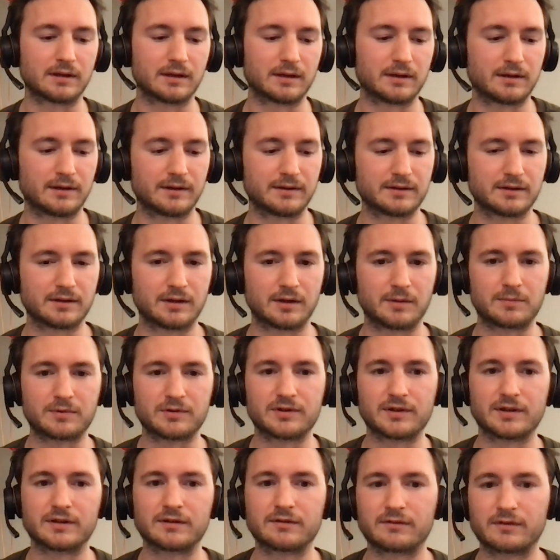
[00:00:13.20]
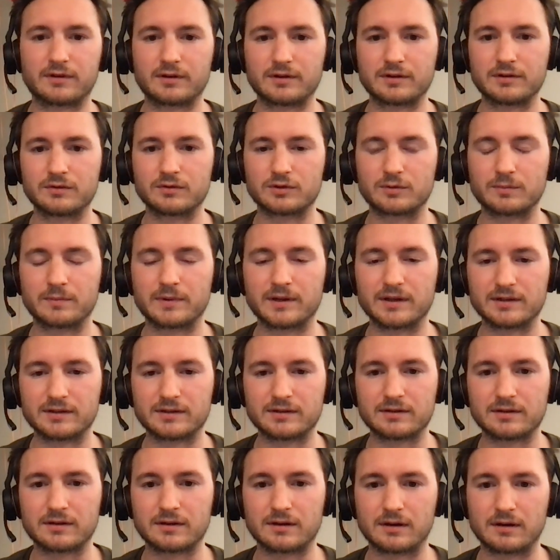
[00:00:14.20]
99% of our user
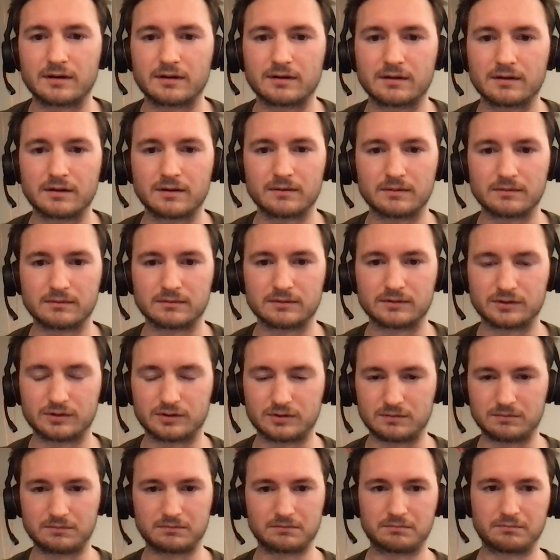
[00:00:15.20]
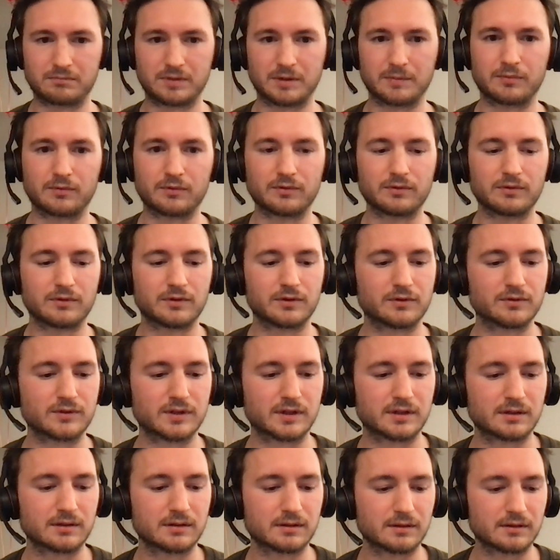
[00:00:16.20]
base are just people
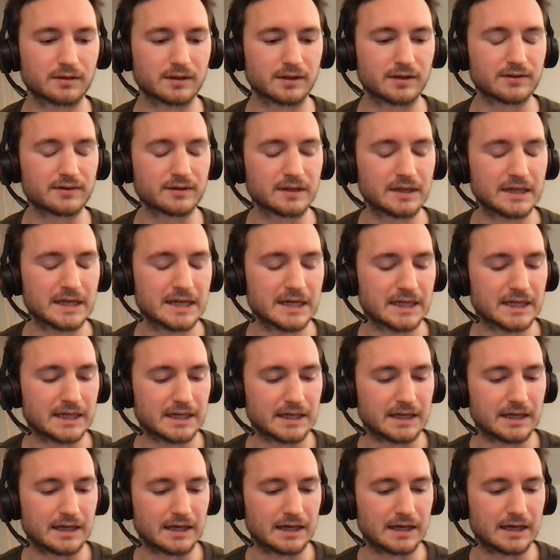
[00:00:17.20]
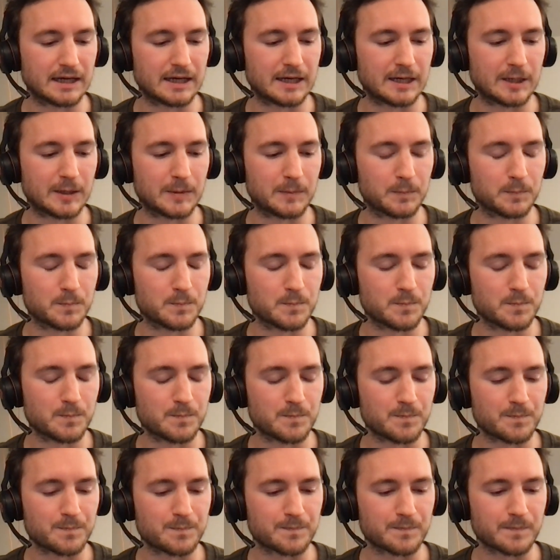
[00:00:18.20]
using this. Um,
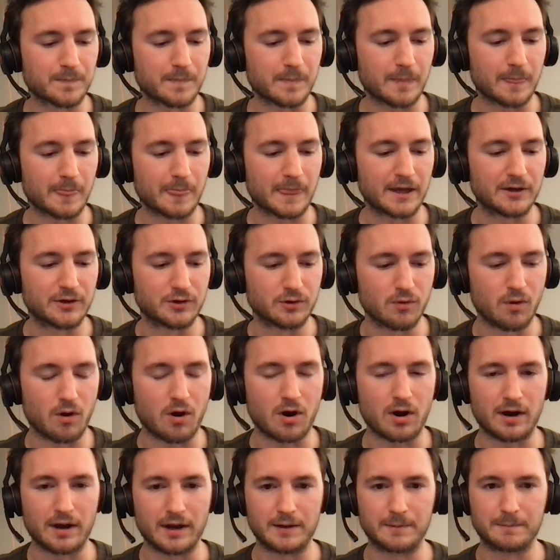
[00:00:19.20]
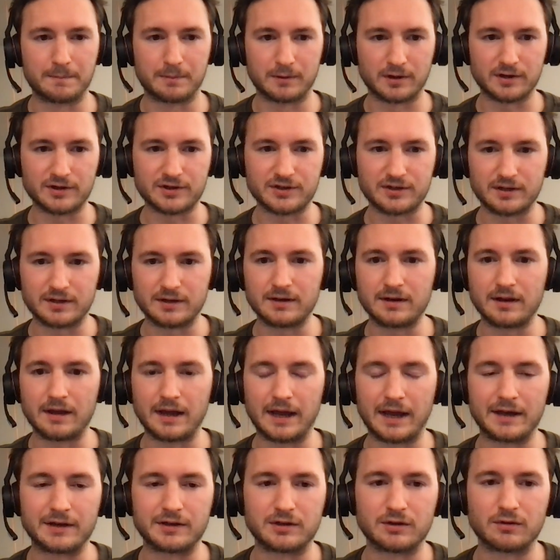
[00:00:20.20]
you are a person,
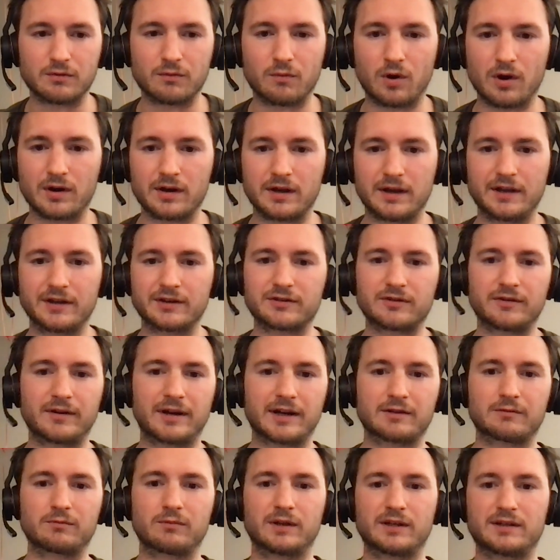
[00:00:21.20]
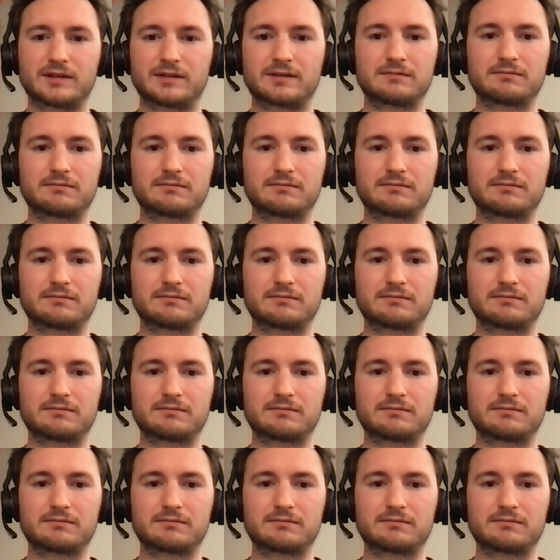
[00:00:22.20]
and you want to interact with